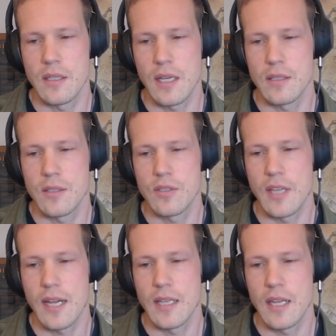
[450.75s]

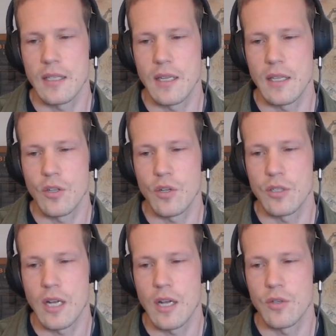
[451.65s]
stagnated and gone
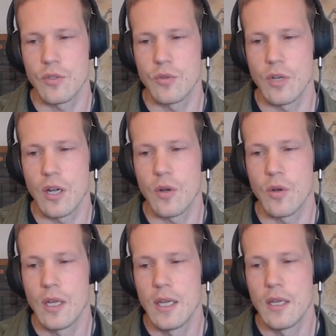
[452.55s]
down to now
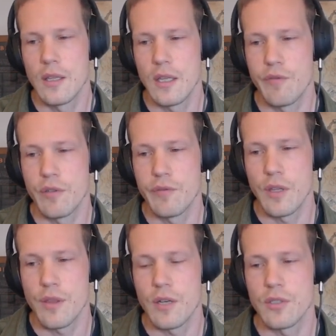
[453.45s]
the
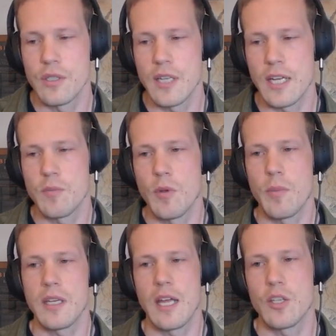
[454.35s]
50,000 sats per
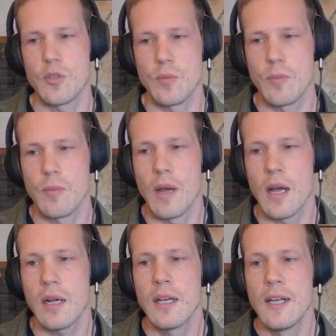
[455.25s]
petahash
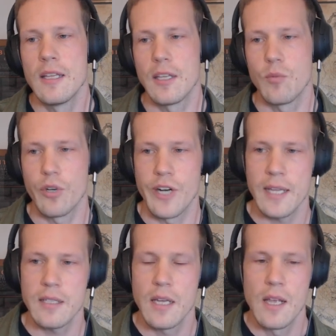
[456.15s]
mark that we're
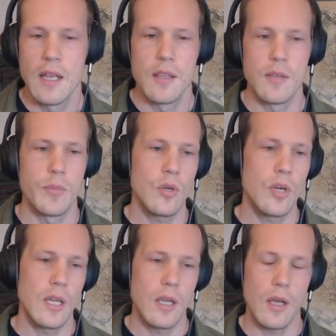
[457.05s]
at. The
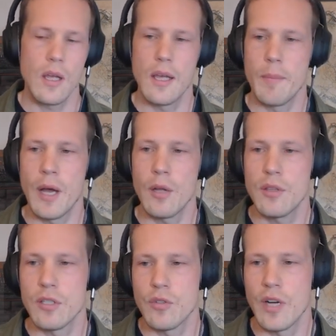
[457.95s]
beauty about
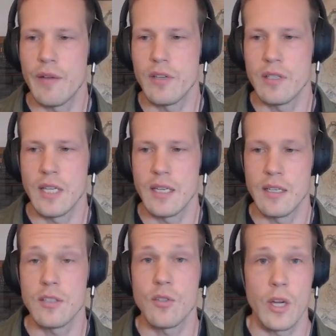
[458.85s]
this graph is that it
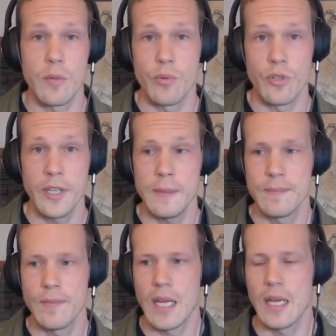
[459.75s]
is quite boring,
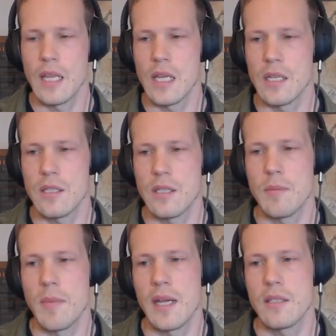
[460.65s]
and thus it
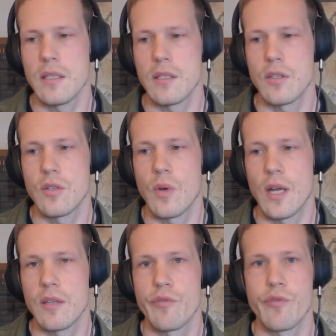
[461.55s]
makes it
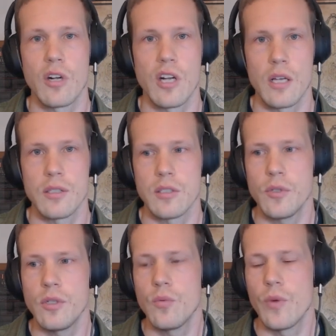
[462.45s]
quite
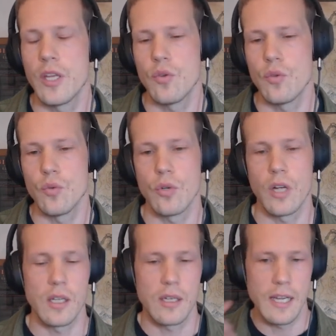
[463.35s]
forecastable when you do
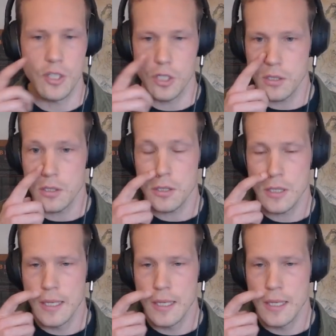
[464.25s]
calculations.